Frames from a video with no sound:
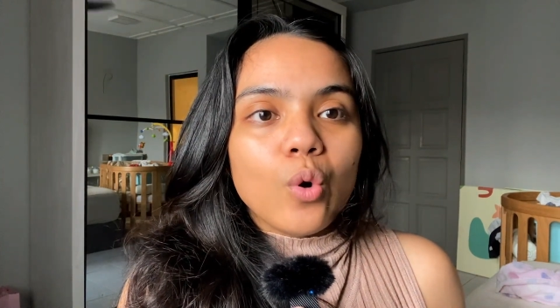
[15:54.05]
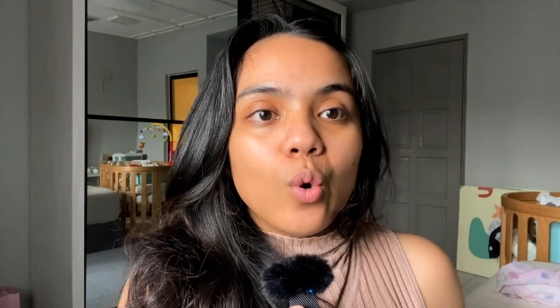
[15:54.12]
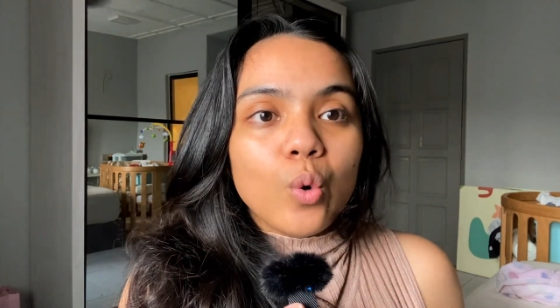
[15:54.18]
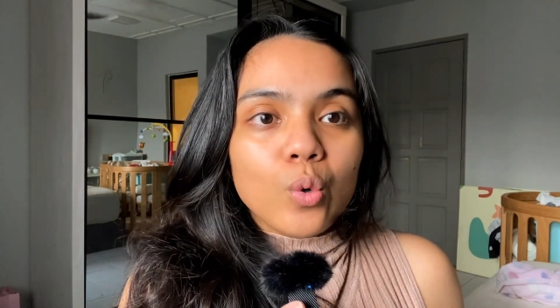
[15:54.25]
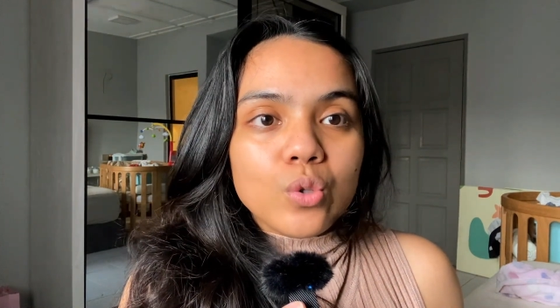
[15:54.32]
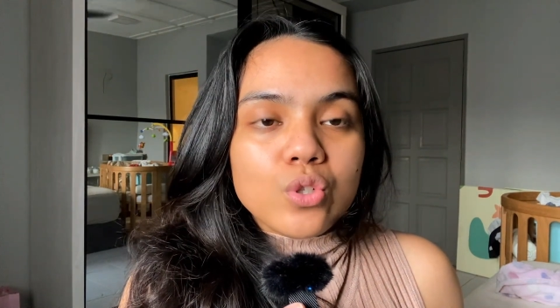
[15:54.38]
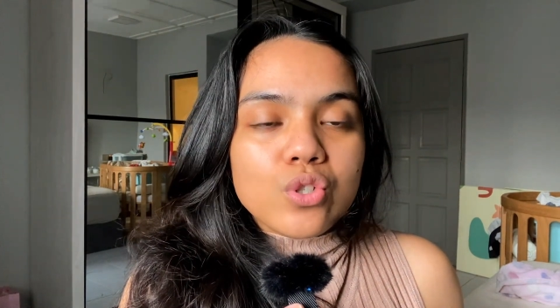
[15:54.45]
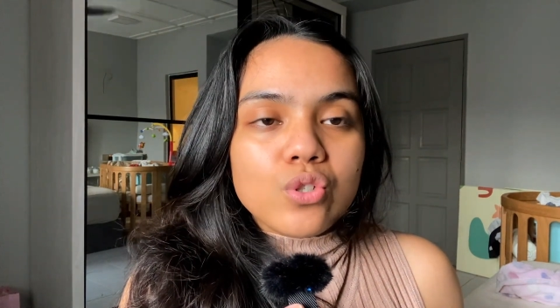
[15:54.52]

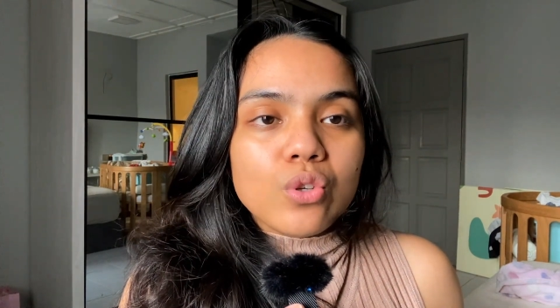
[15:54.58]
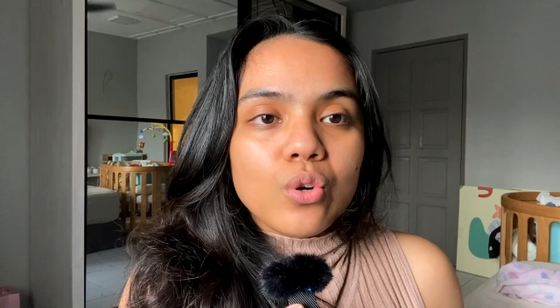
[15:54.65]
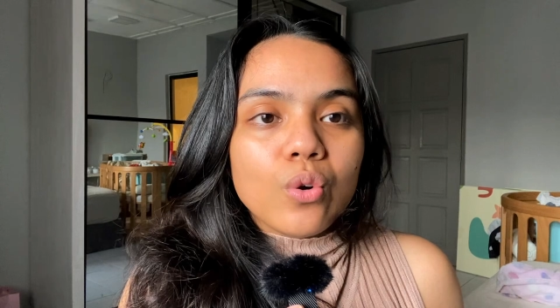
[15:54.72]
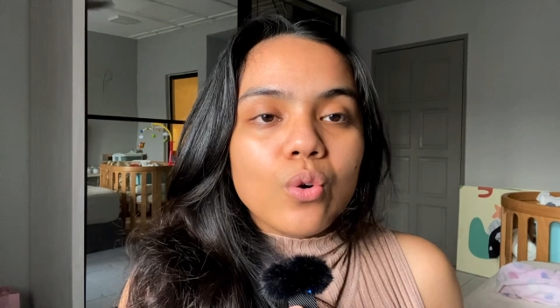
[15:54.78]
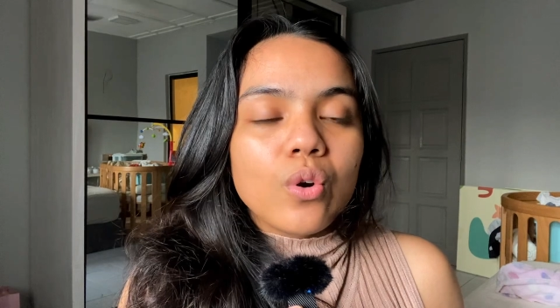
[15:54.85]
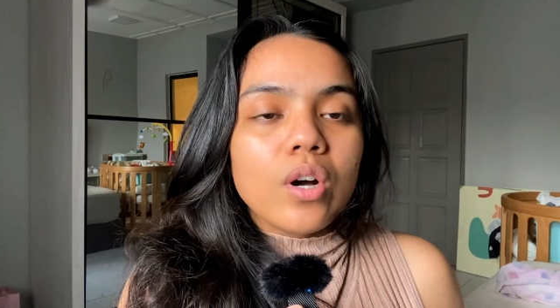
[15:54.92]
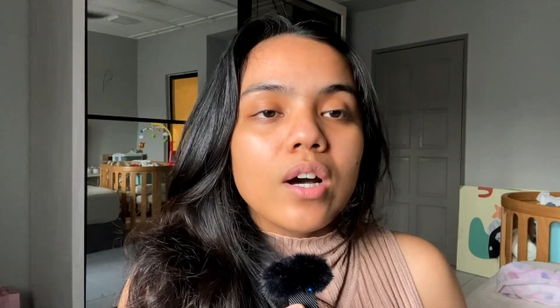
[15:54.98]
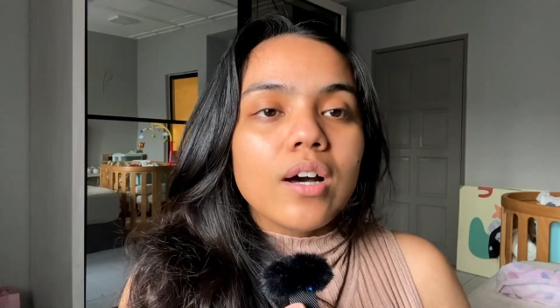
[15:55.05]

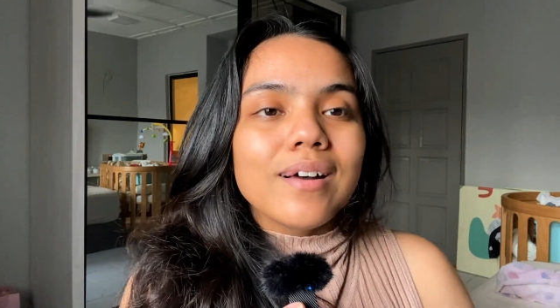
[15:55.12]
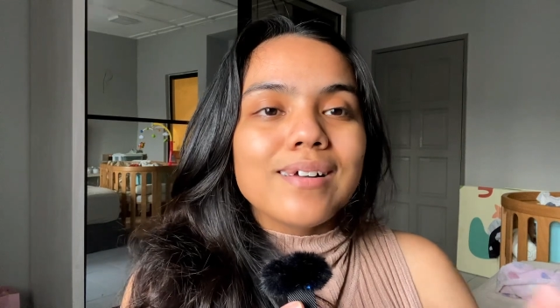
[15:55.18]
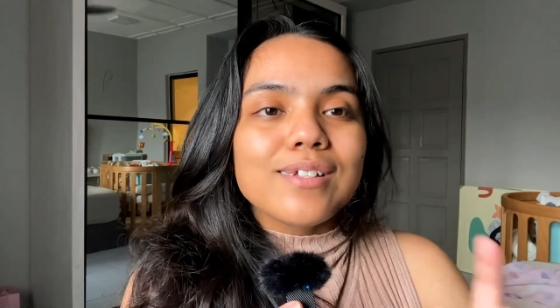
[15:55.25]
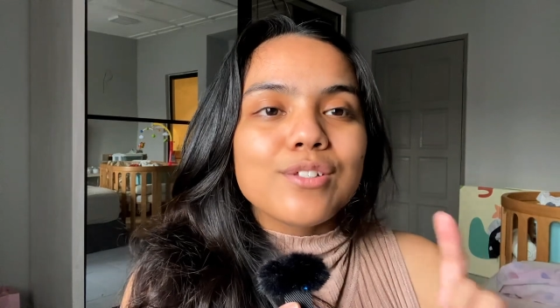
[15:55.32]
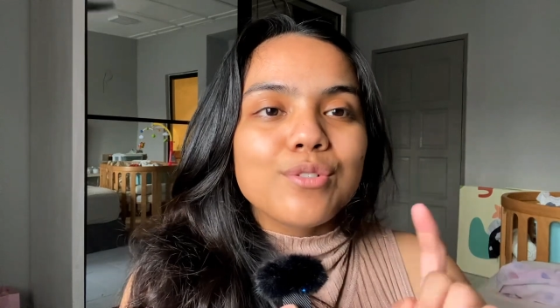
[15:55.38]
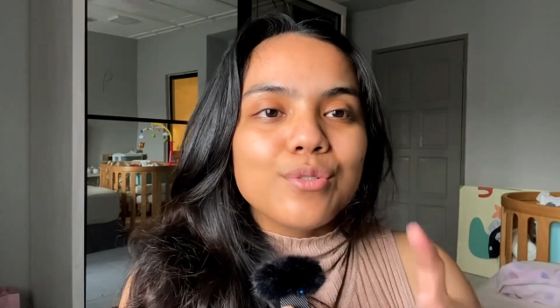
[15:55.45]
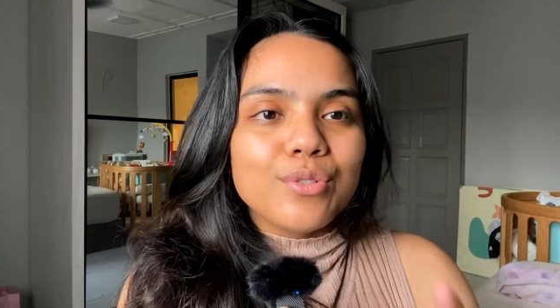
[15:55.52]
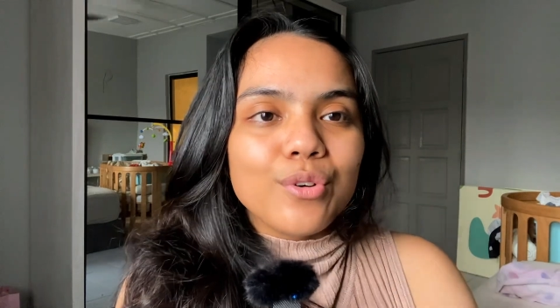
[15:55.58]
also
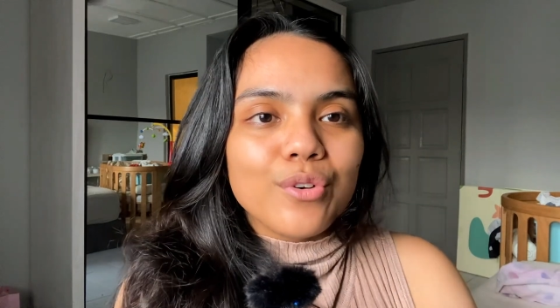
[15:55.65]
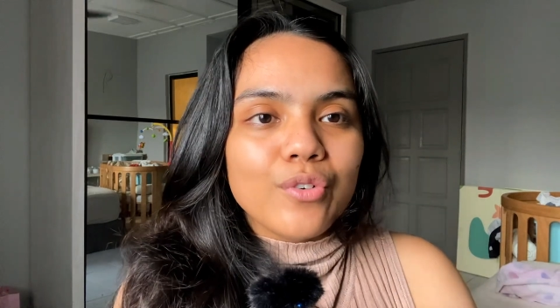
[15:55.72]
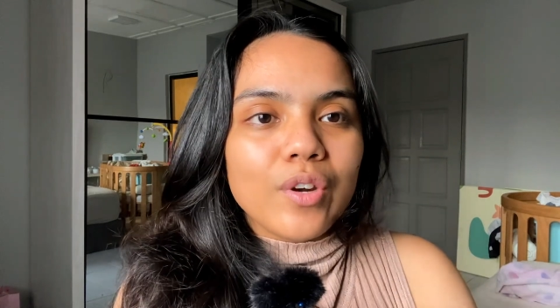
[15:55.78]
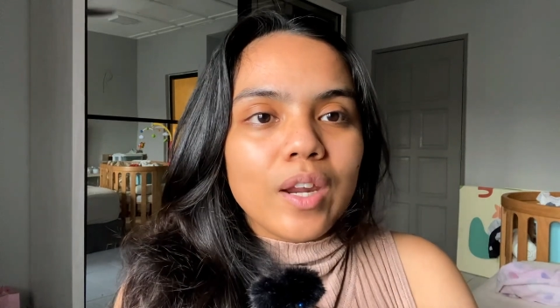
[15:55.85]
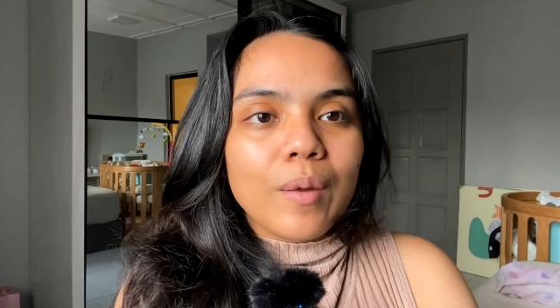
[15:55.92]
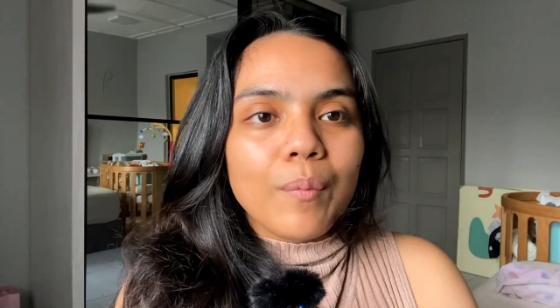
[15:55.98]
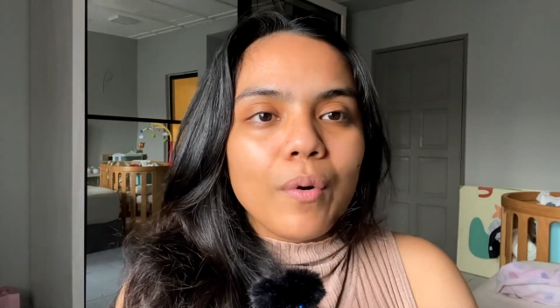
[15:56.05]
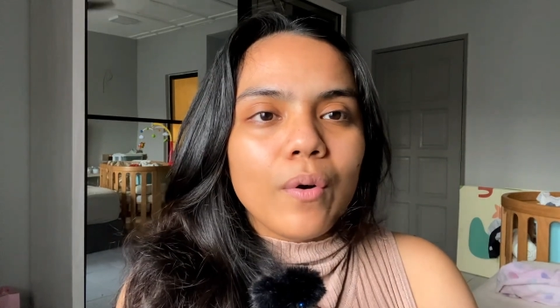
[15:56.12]
pseudo
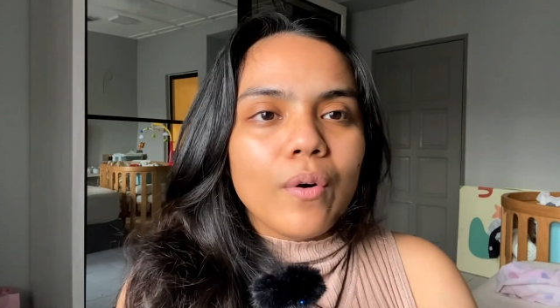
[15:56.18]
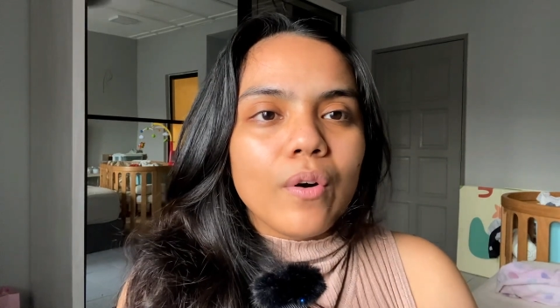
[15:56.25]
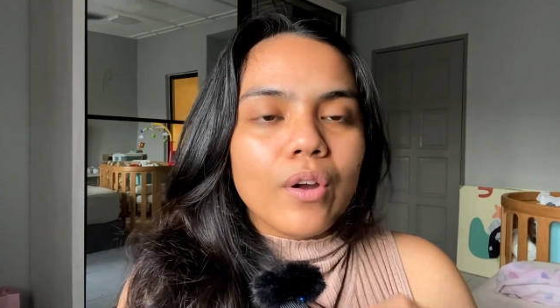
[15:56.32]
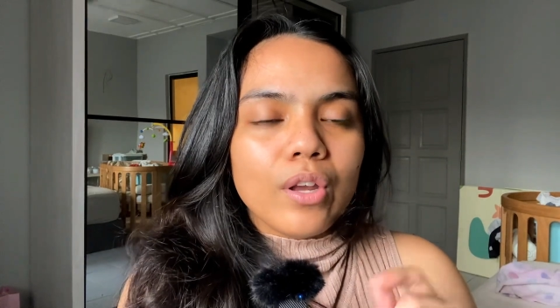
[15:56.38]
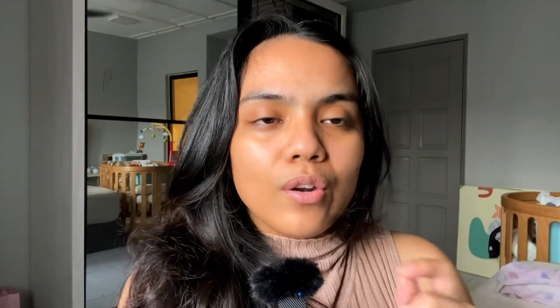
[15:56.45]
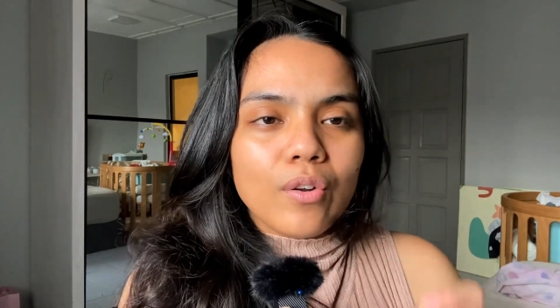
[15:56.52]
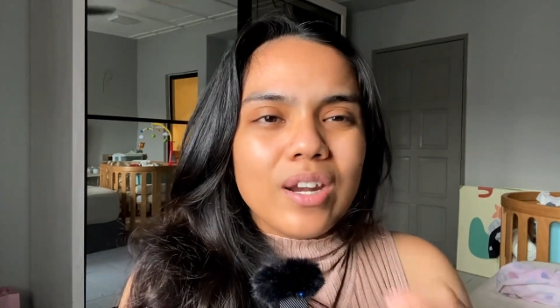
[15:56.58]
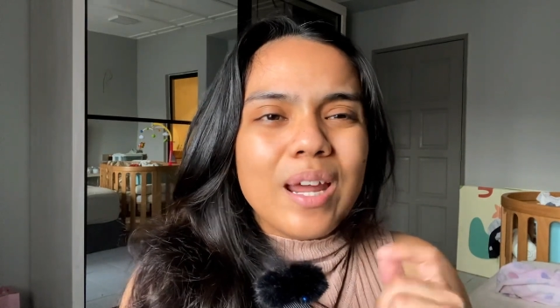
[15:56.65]
cream or
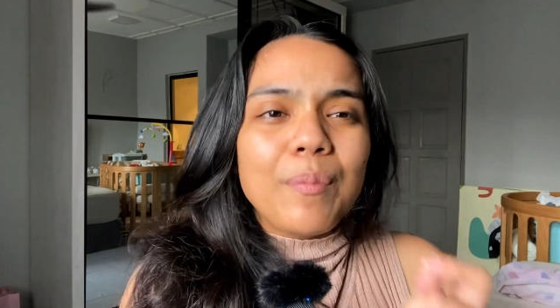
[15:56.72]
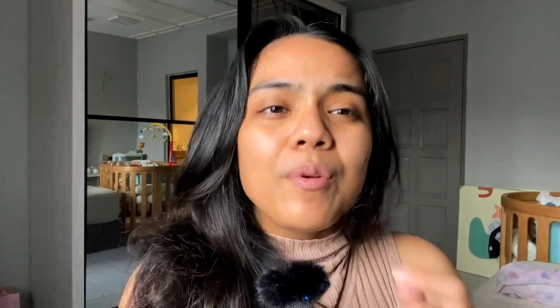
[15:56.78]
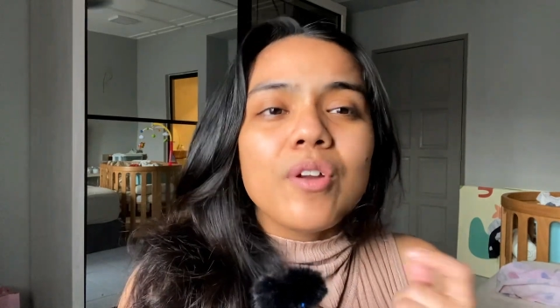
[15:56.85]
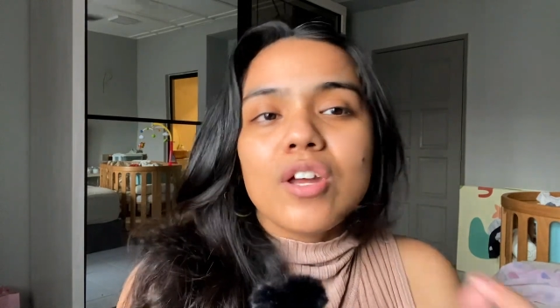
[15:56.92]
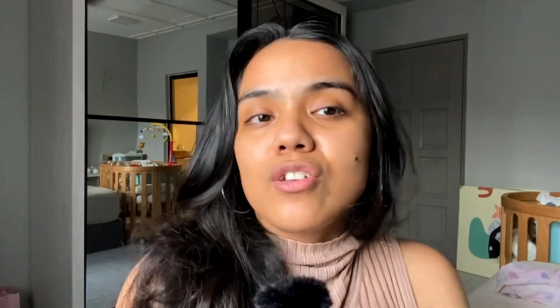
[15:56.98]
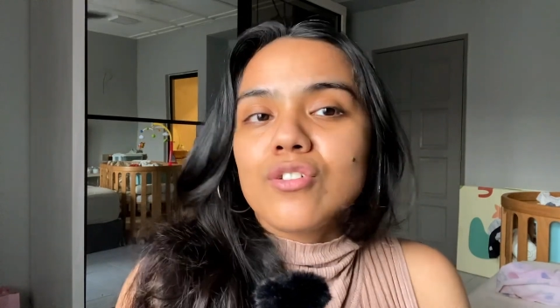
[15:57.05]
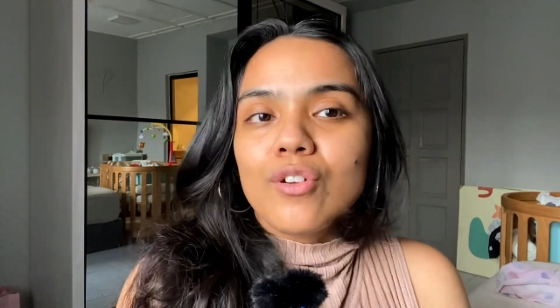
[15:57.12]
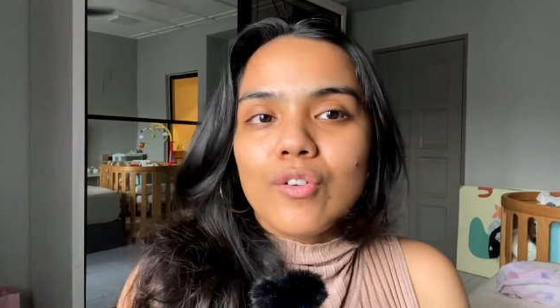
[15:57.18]
nappy
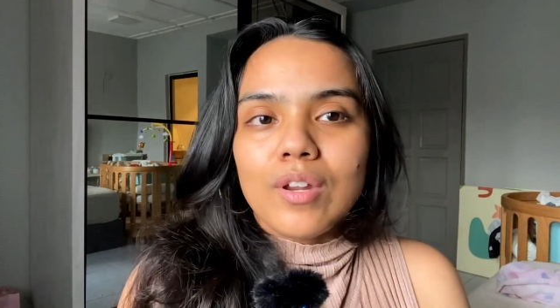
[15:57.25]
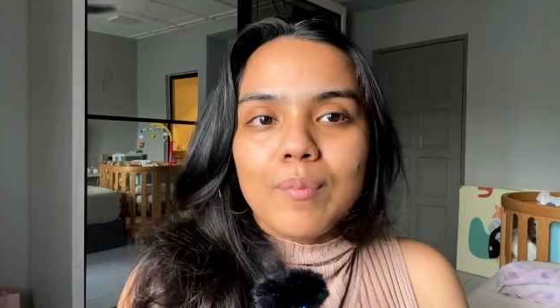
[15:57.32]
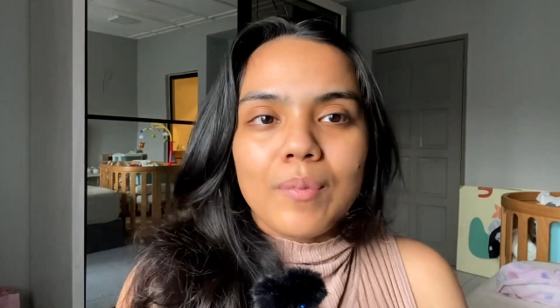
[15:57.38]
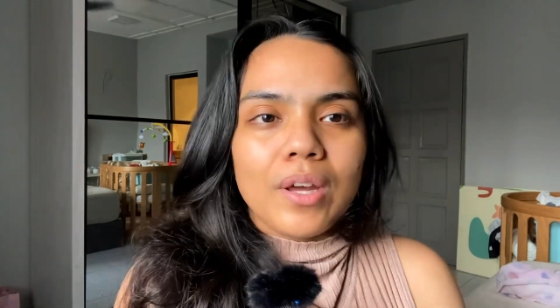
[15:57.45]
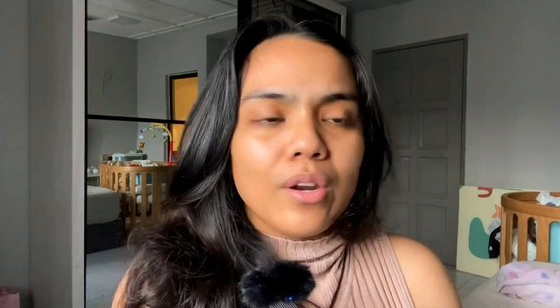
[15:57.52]
rash cream.